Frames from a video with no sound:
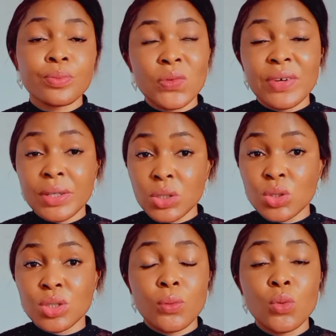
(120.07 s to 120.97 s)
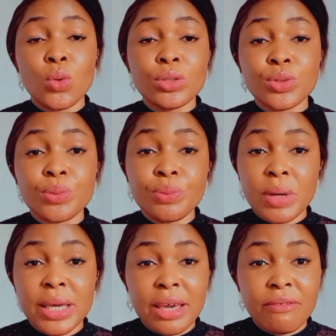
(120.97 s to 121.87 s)
Very soon we'll also
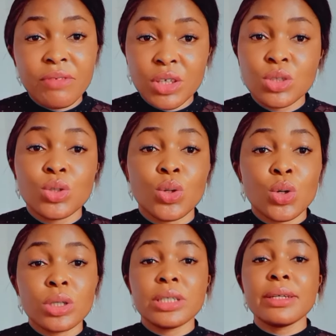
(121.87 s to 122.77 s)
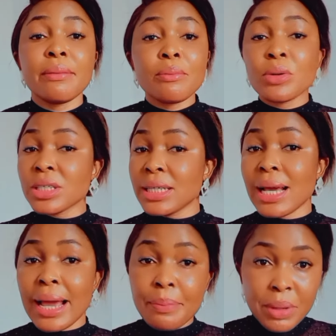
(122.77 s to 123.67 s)
make a video on
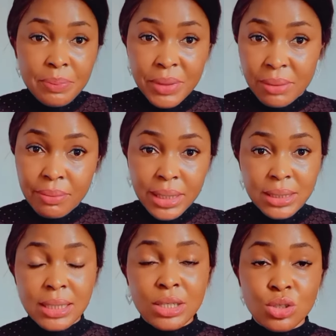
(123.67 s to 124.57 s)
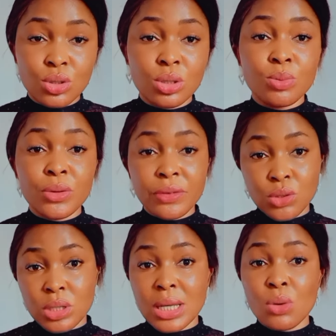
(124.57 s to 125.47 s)
body hyperpigmentation, but
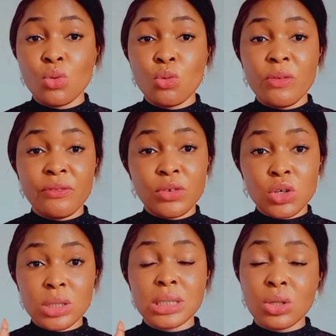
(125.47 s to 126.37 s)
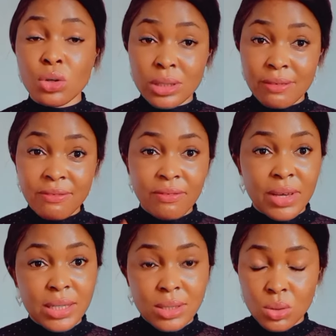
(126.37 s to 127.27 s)
today we'll be focusing on the
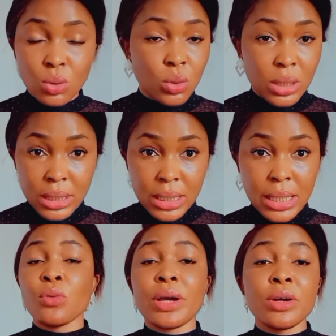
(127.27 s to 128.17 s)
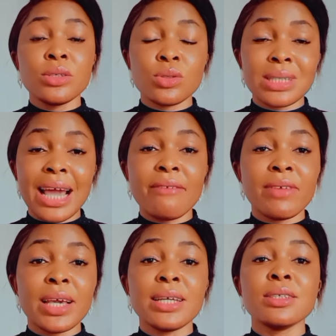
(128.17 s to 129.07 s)
face only. So we're going to
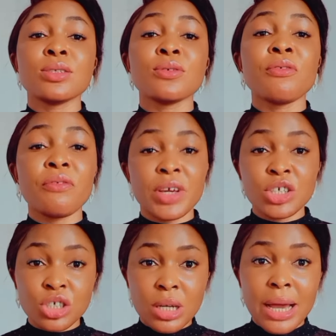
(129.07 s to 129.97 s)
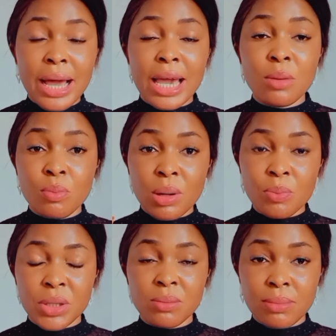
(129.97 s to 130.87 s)
dive into facial
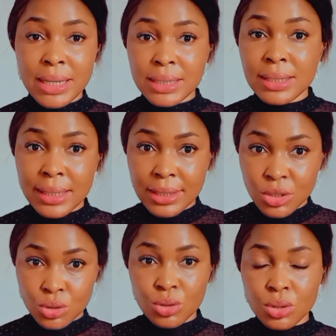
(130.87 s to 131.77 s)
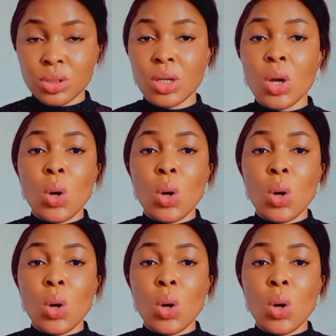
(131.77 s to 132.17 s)
hyperpigmentation.